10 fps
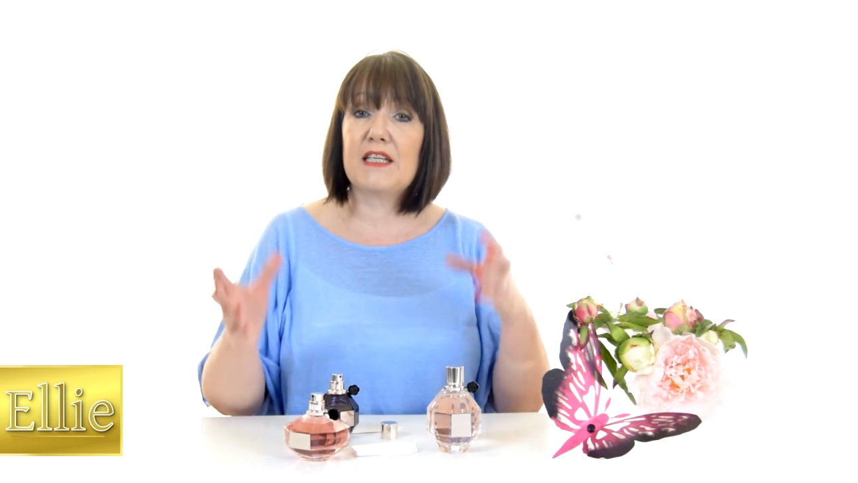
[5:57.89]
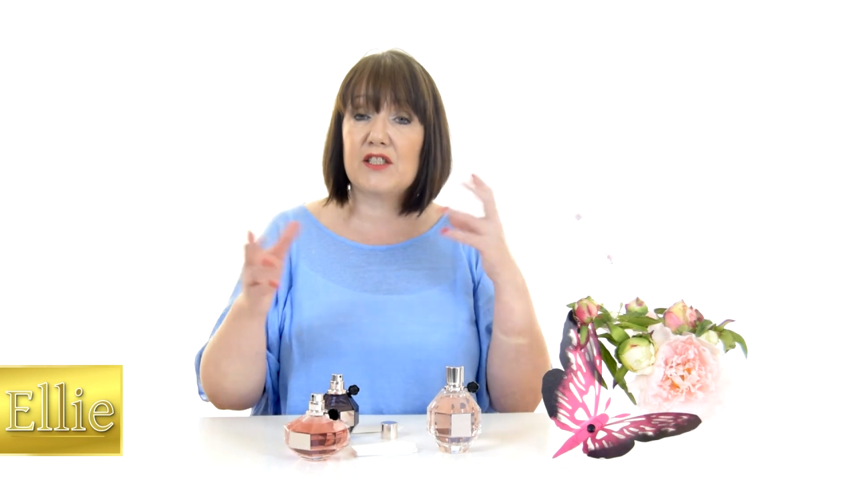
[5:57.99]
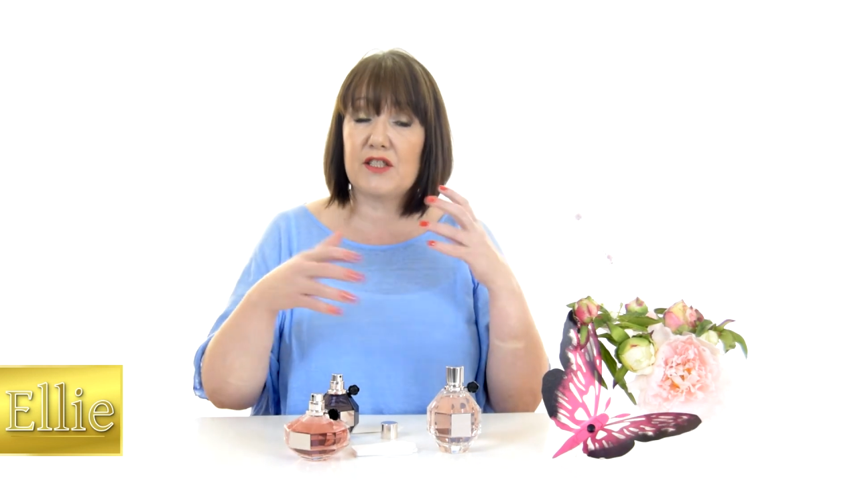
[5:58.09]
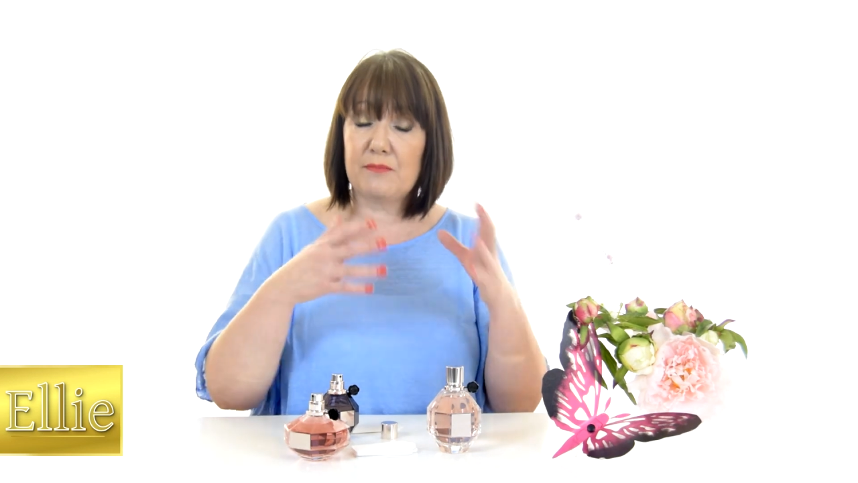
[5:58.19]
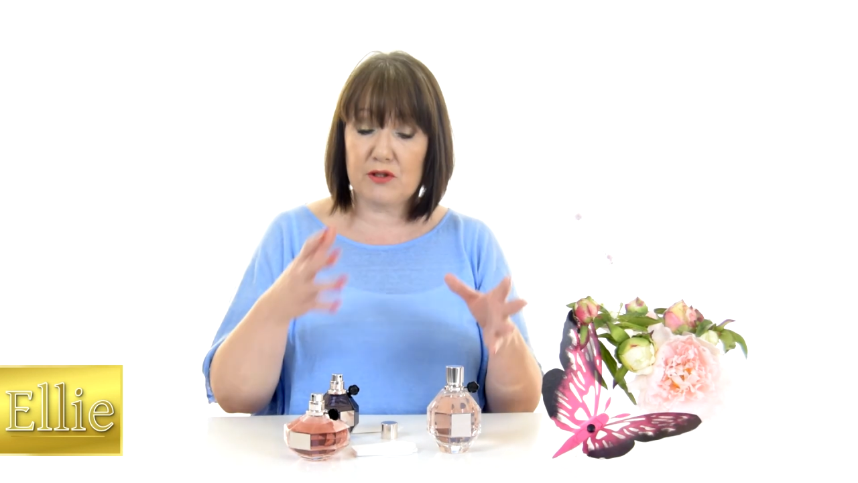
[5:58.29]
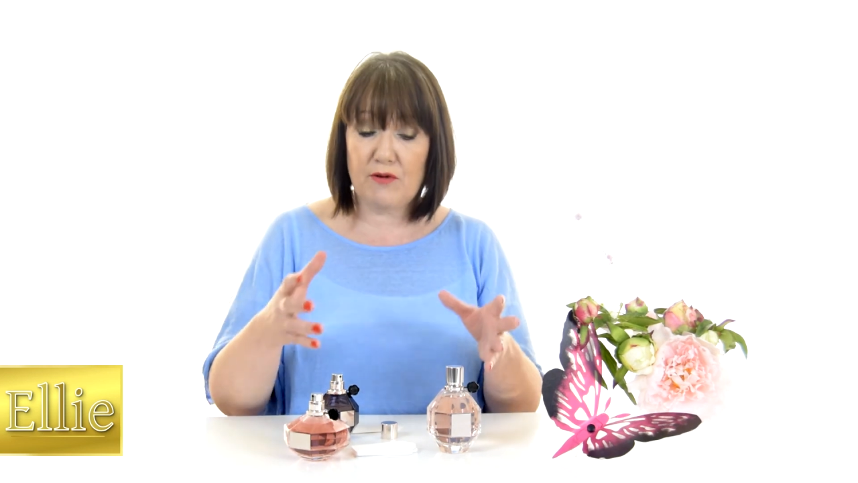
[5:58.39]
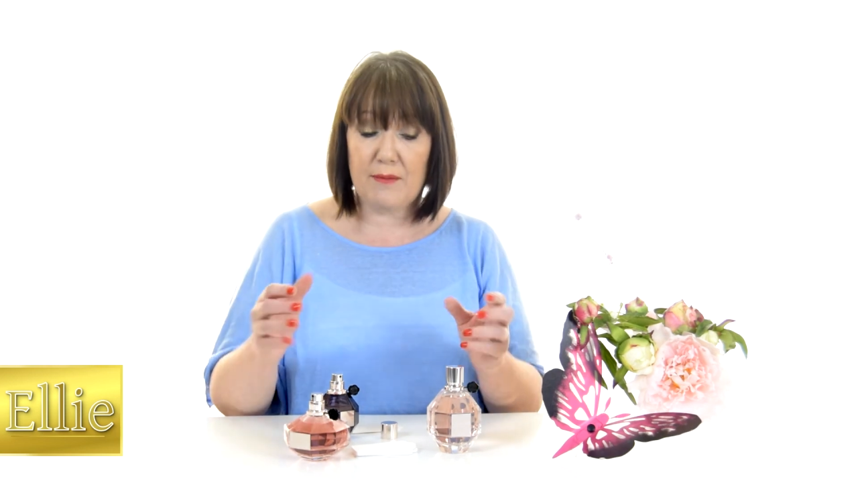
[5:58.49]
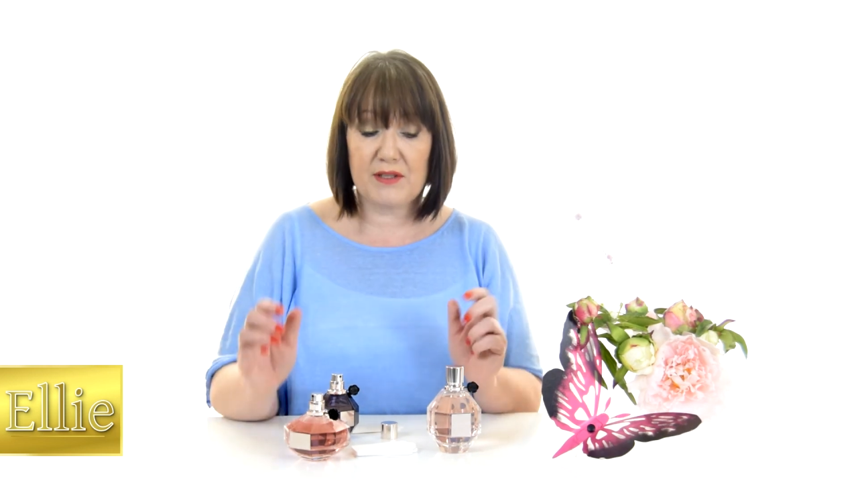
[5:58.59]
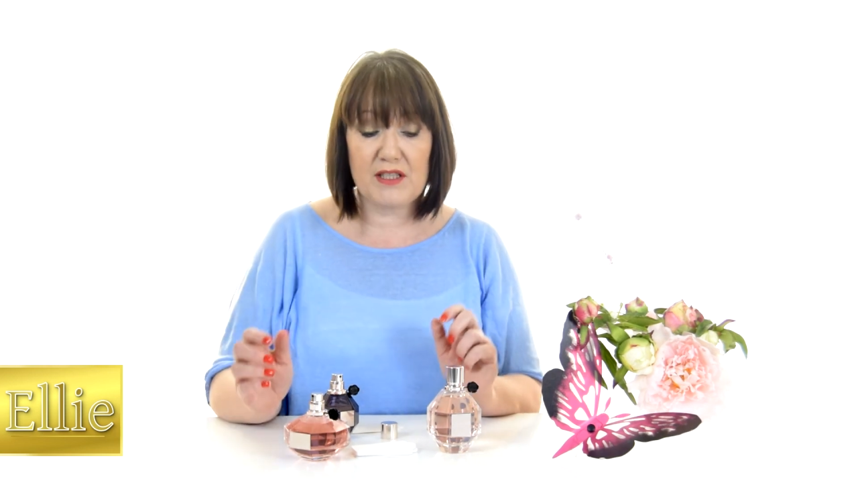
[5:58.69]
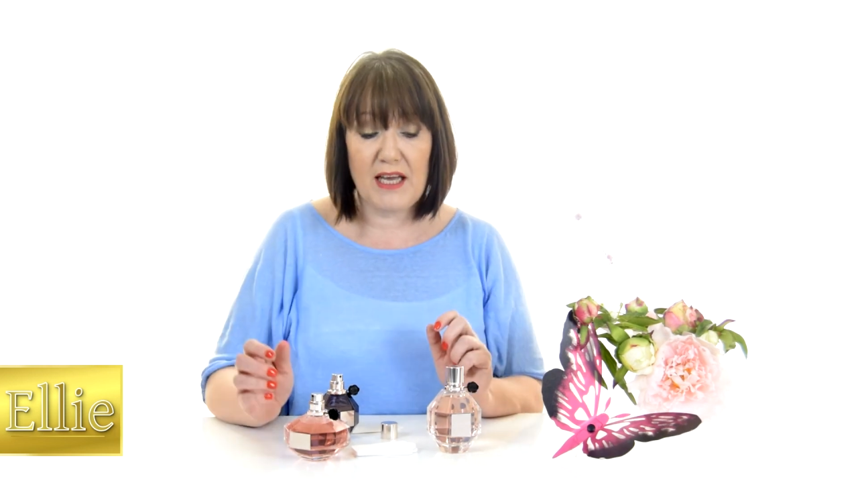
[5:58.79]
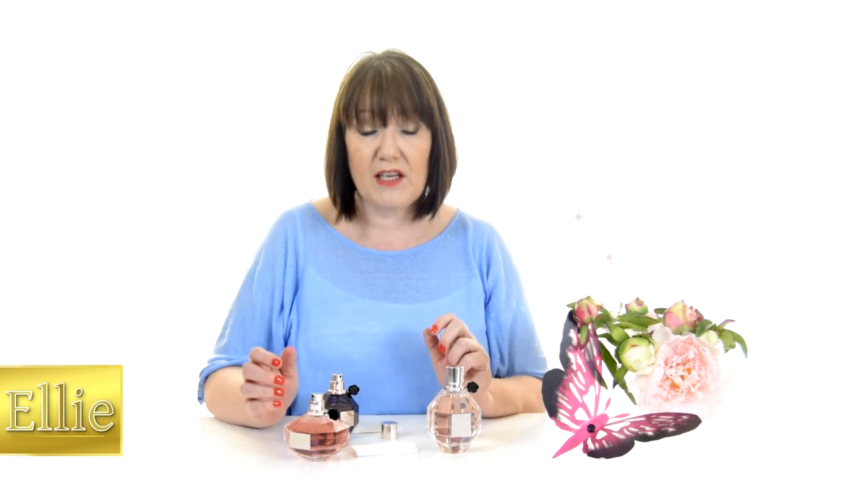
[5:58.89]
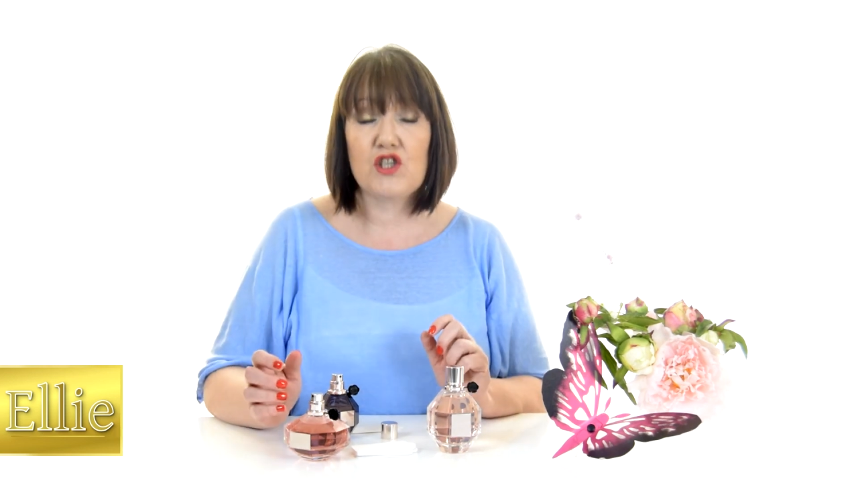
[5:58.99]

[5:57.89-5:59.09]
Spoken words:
is a subscriber to that,